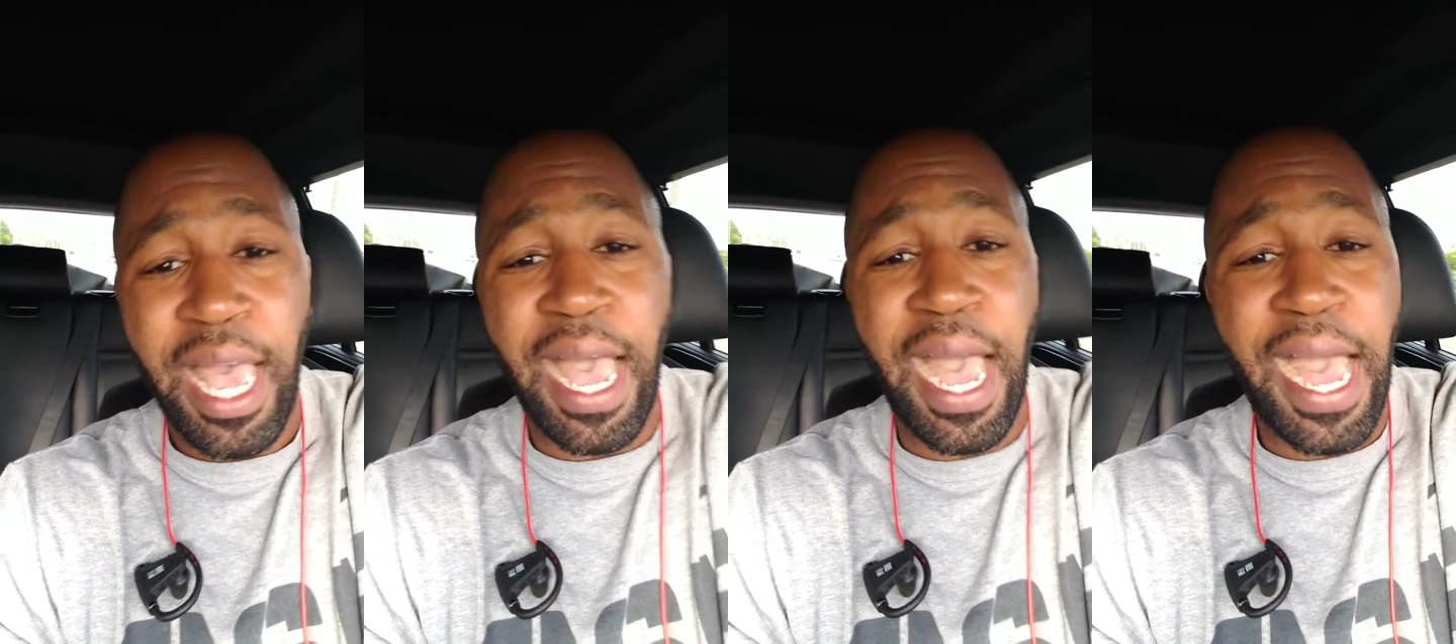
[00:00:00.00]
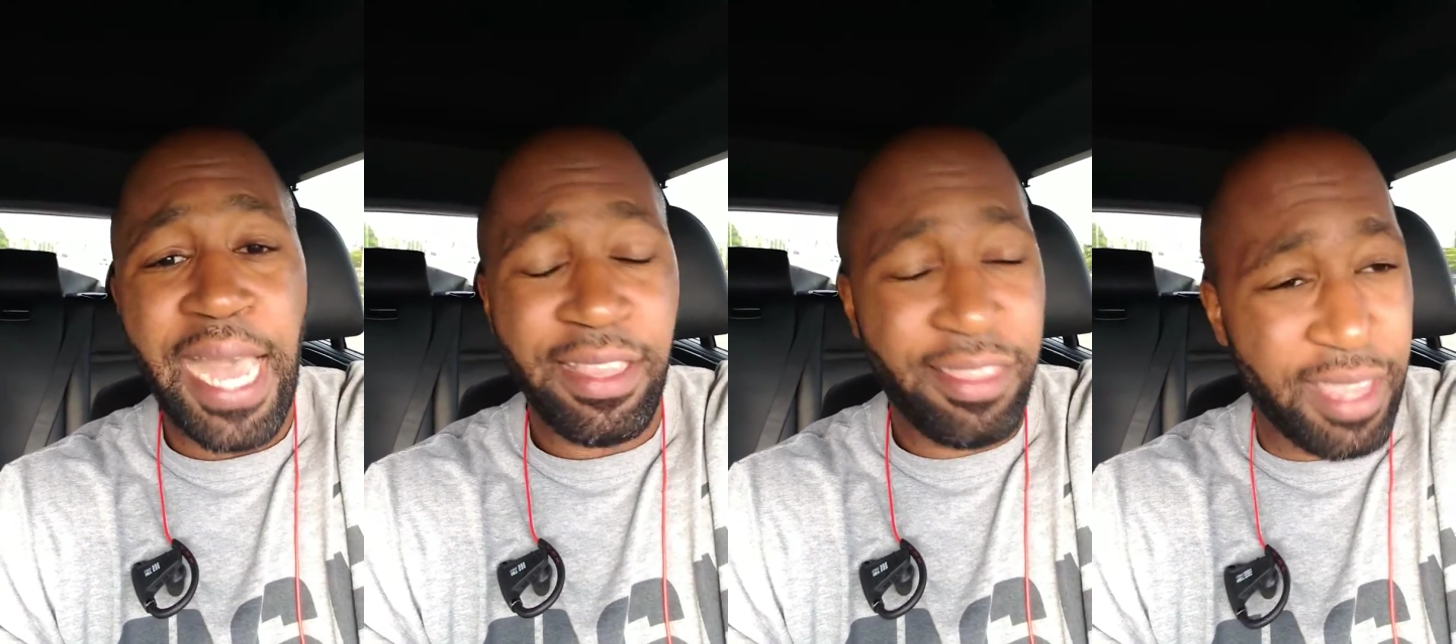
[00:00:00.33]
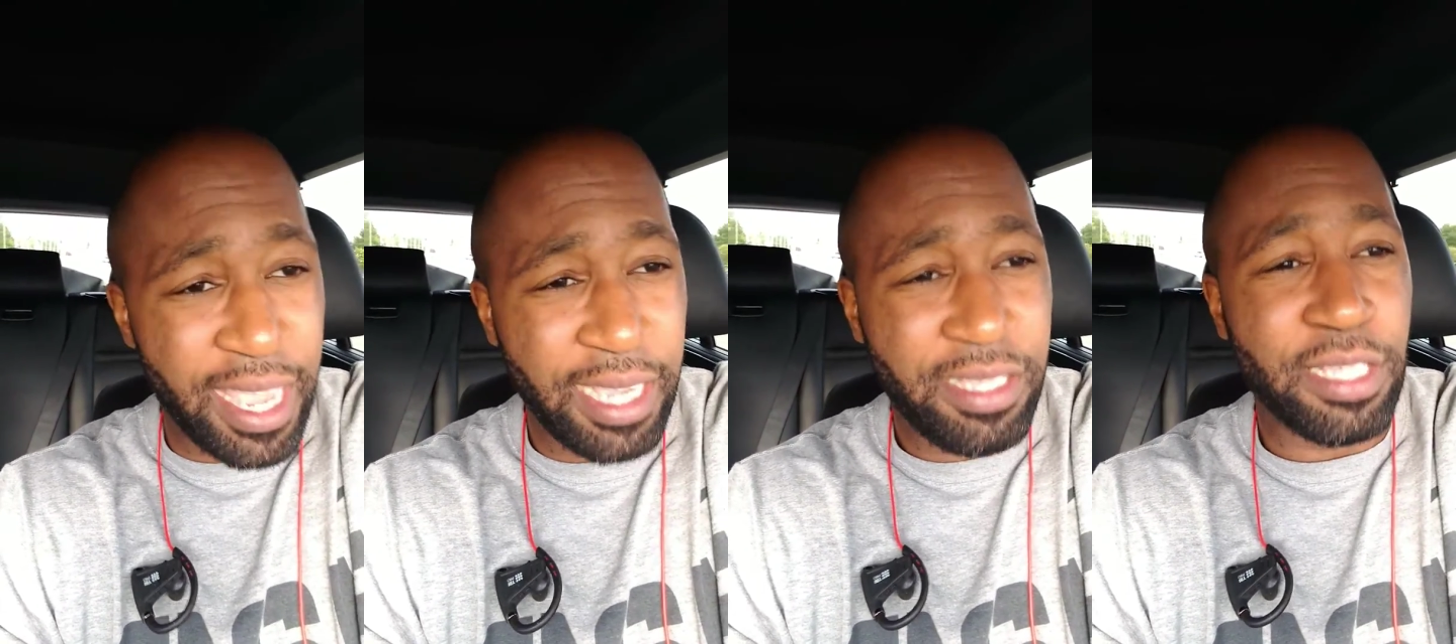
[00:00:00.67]
I
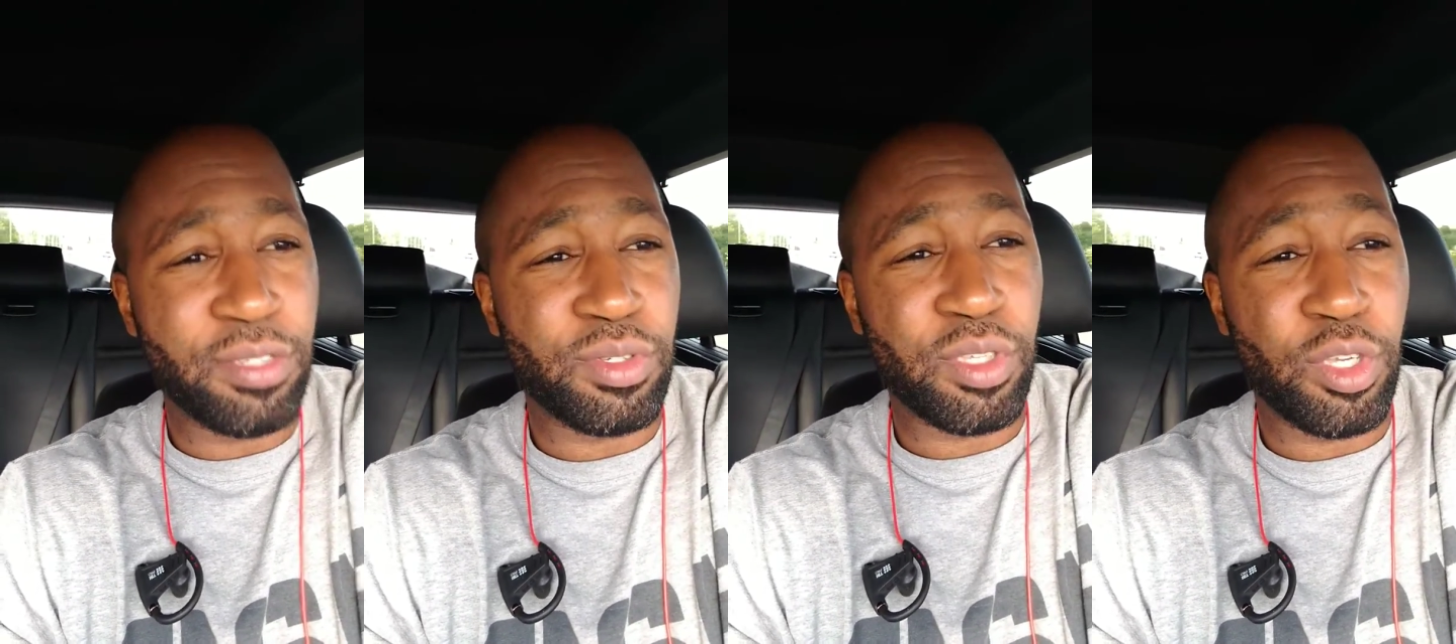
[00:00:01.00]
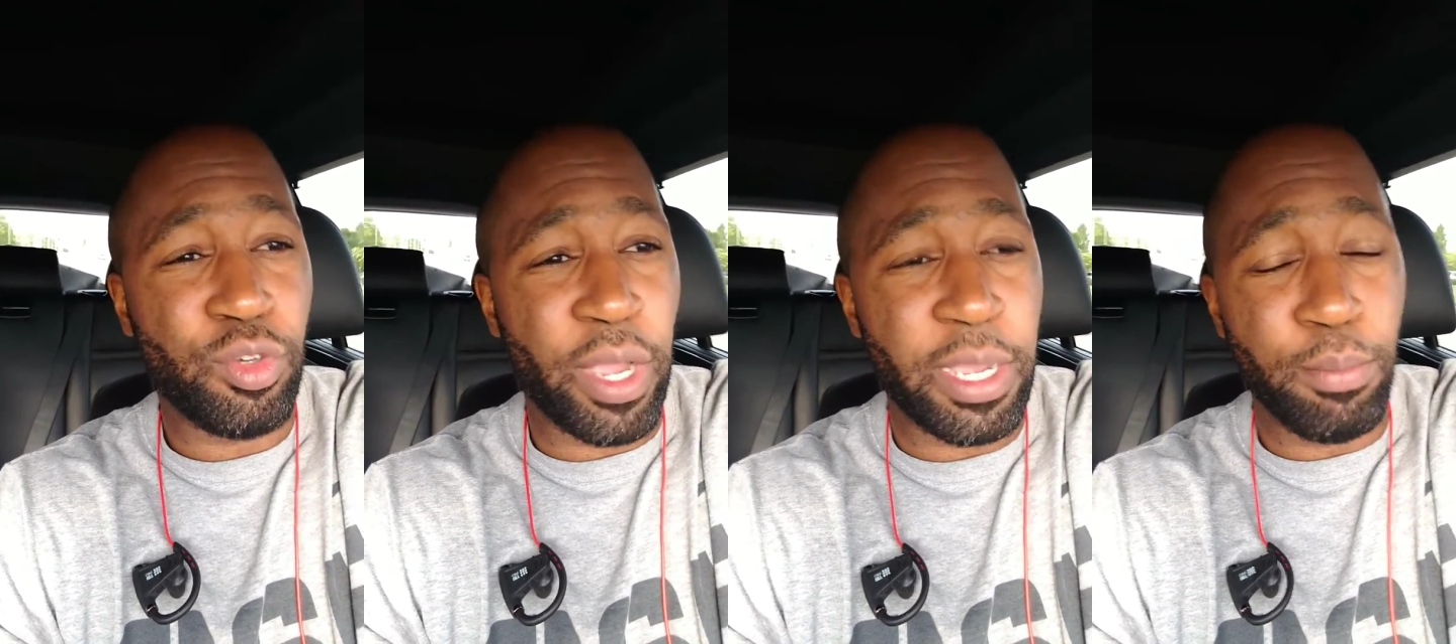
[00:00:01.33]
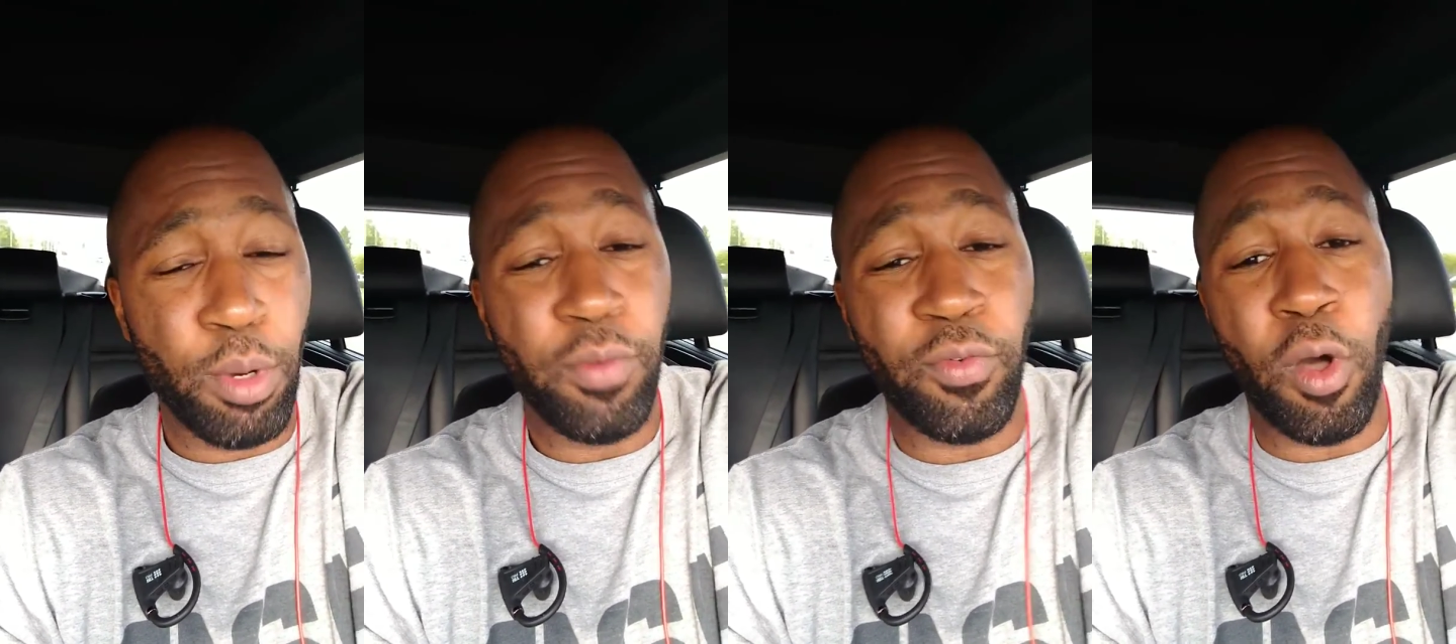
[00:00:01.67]
think this was a great move